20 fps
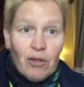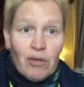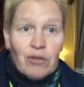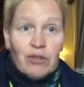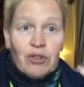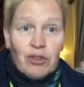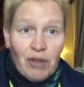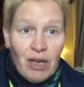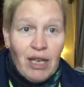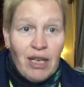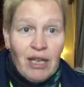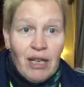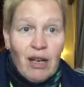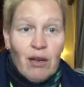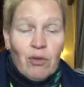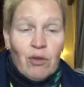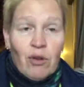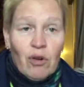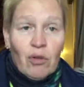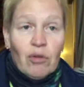straight in
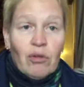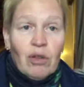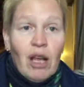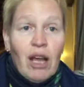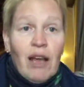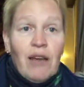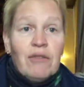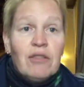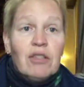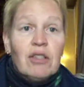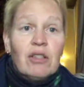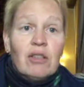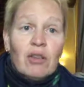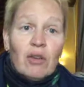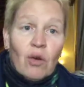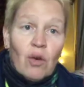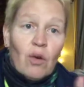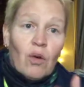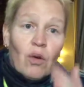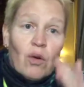our own lives,
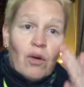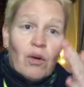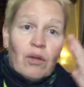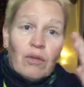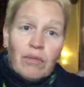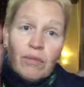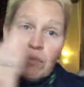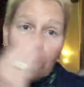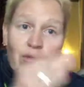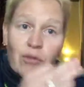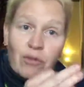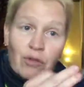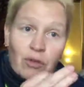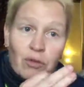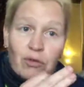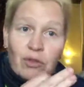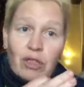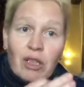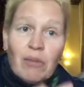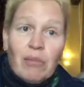or
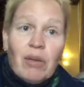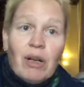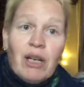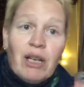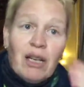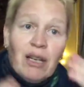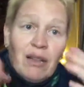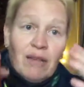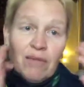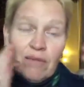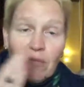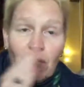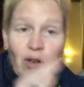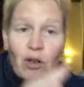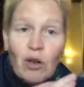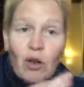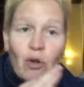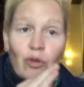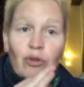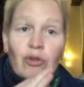through somebody
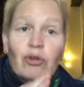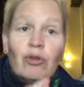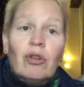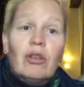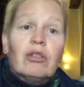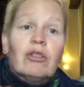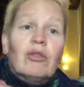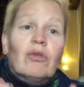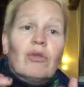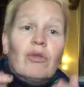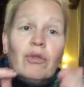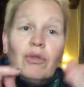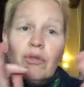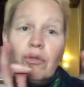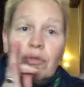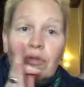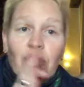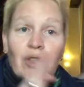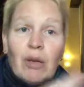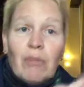close to us, or
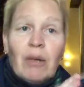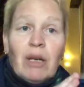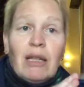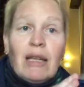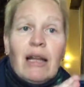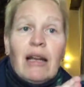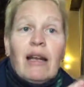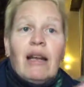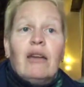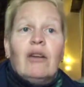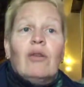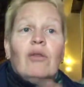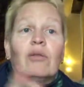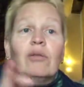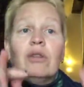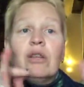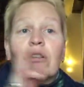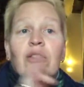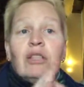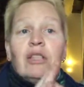through somebody that I know.
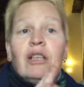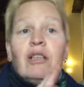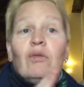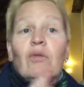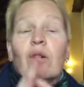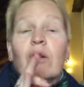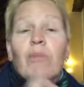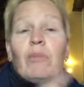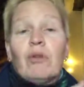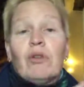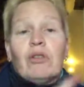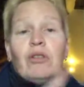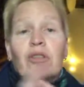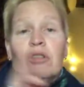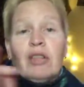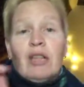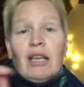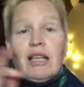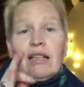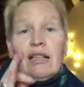There's not one
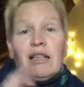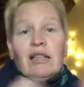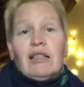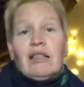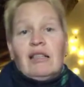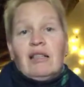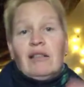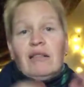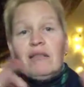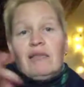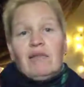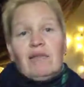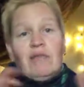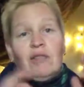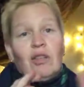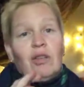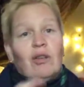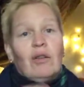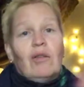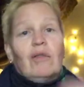person that doesn't
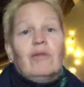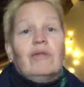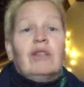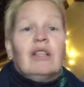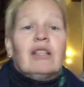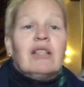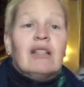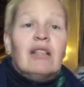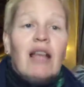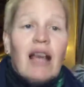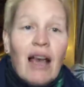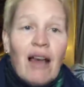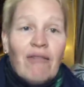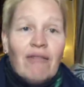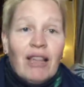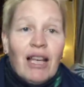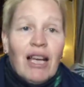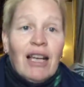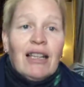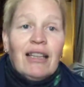
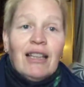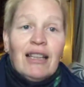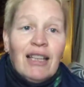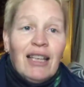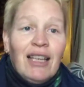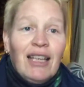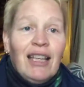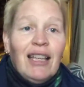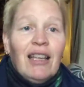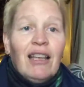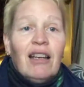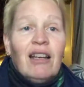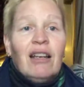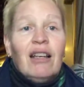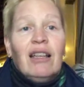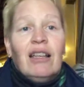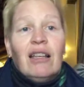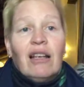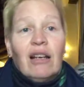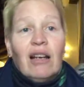have that in
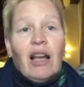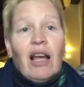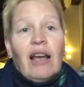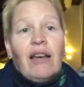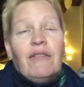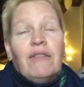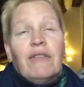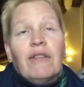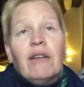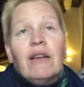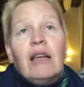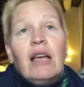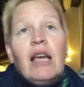their life.